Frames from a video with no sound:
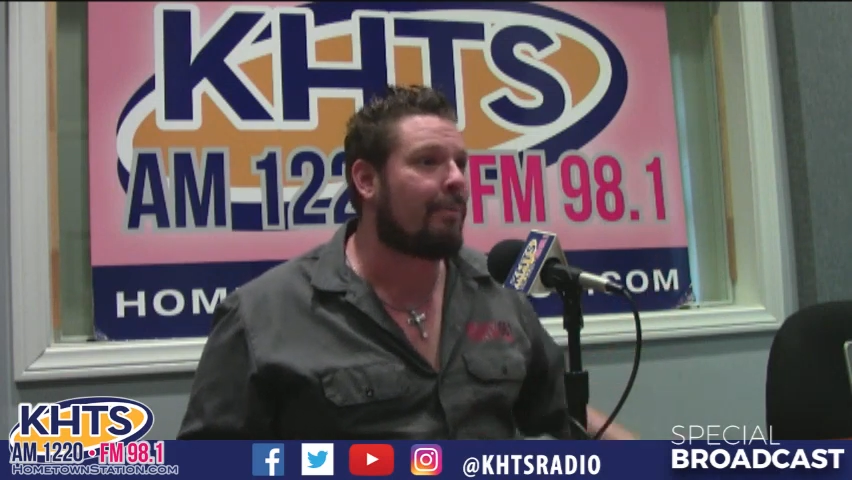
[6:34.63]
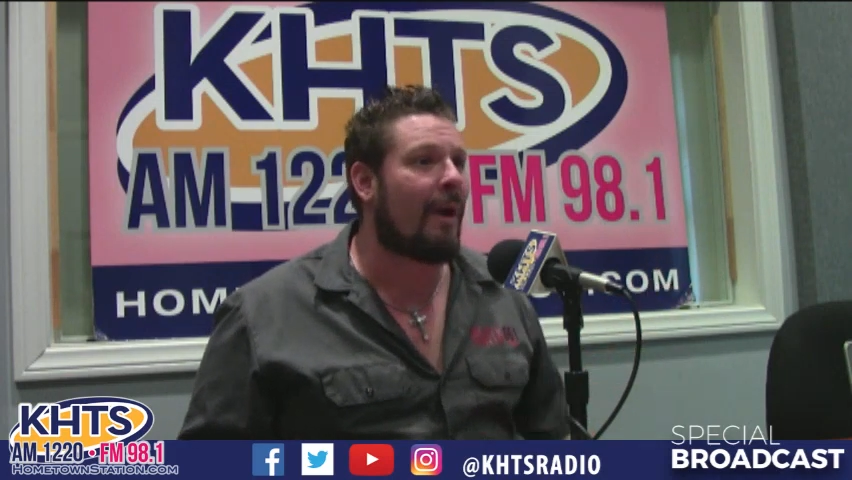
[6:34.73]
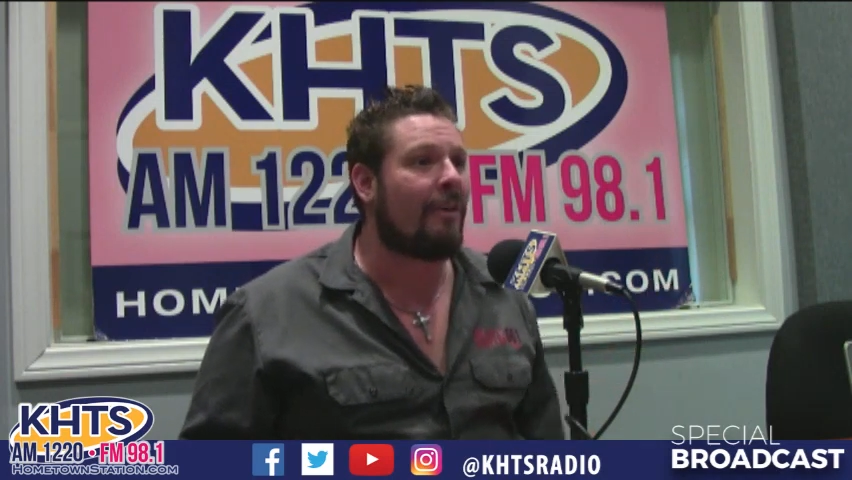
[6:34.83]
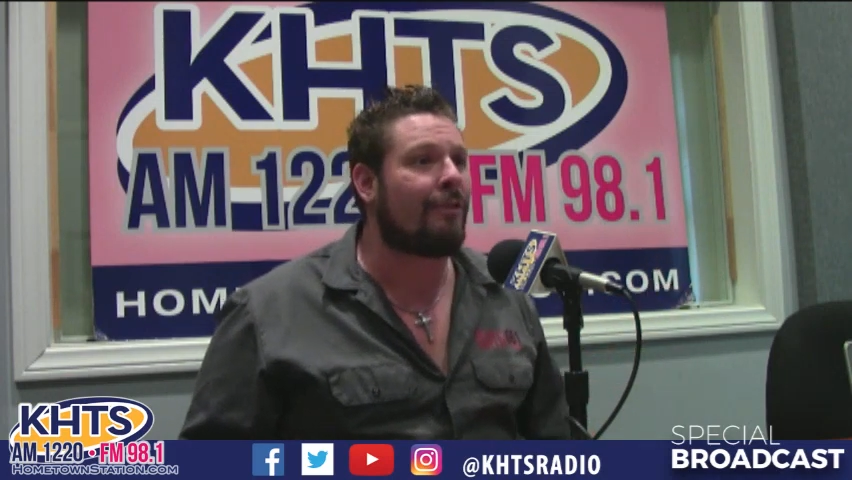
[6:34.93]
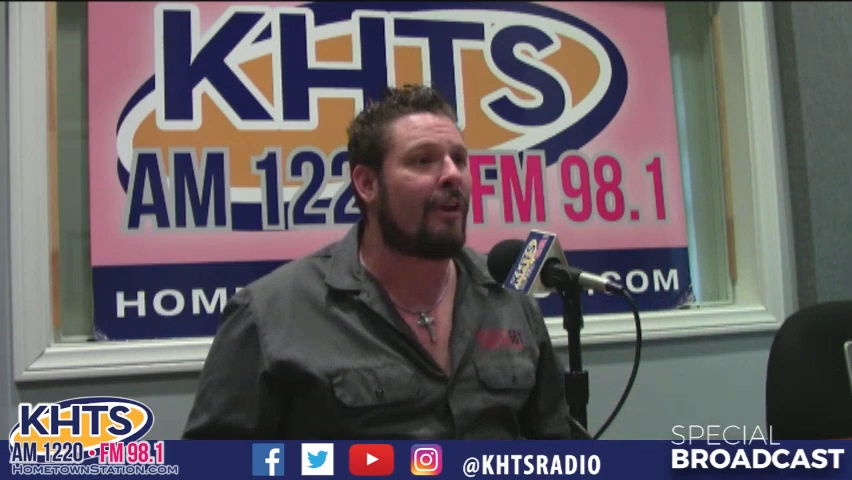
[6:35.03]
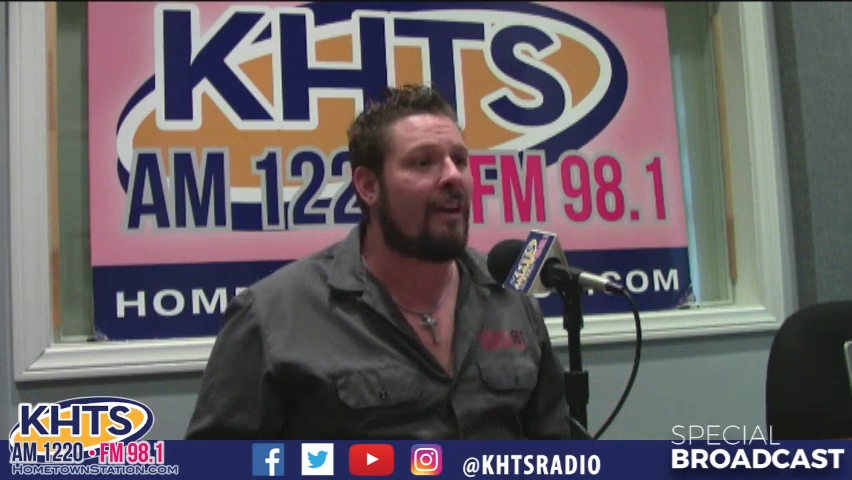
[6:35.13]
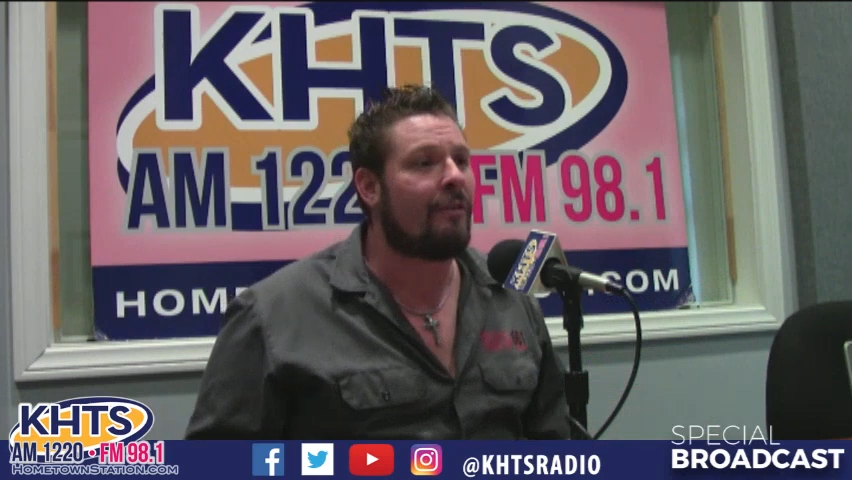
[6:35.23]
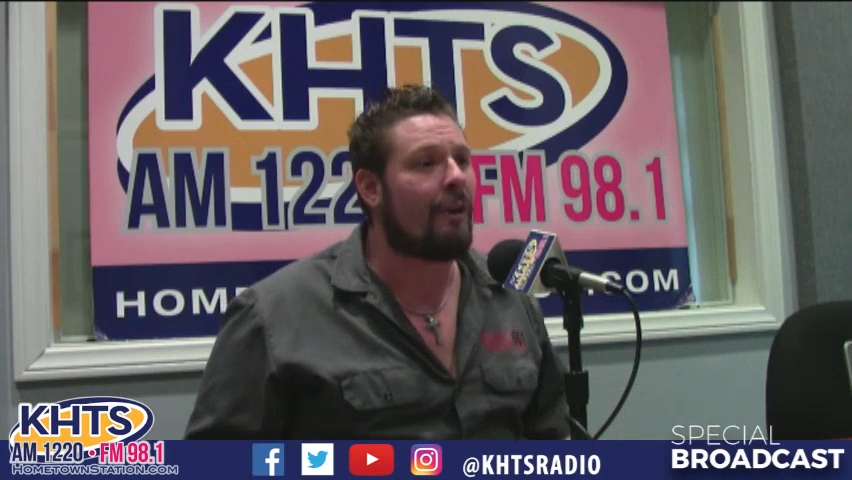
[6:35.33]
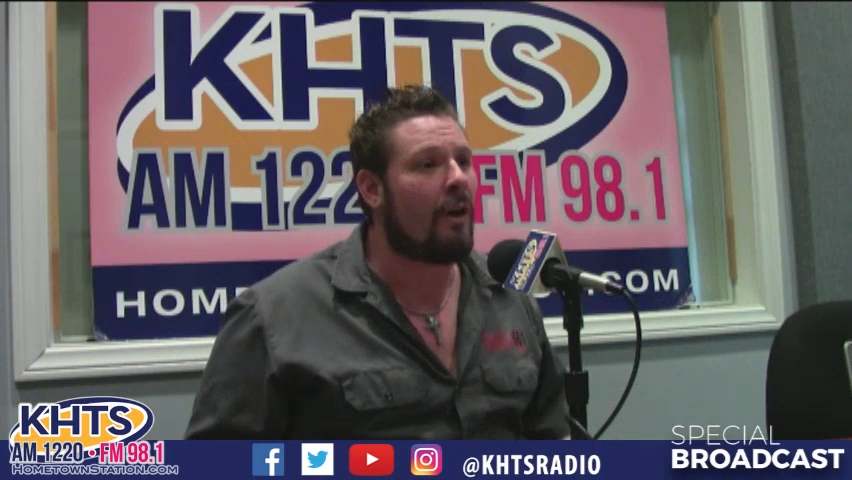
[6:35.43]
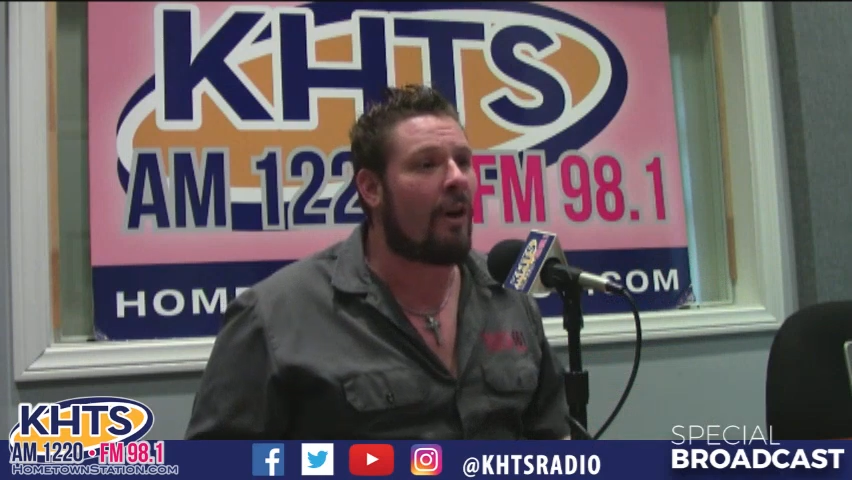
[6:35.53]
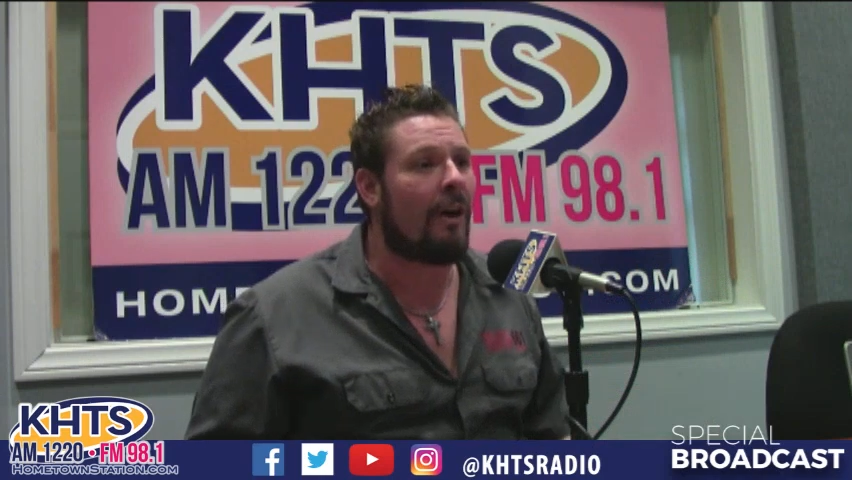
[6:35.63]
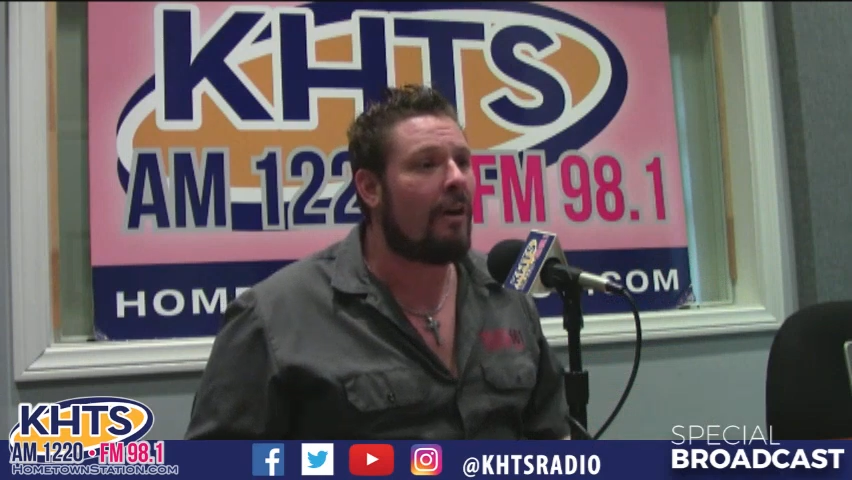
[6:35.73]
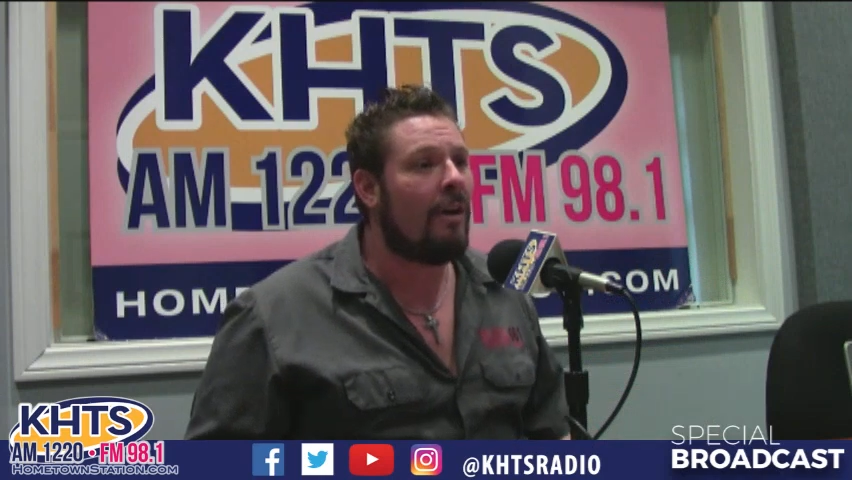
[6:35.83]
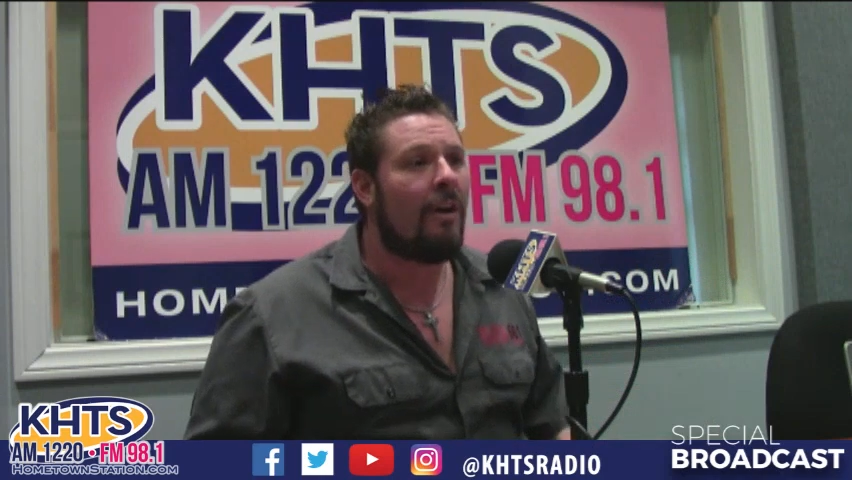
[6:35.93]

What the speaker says: price for every car.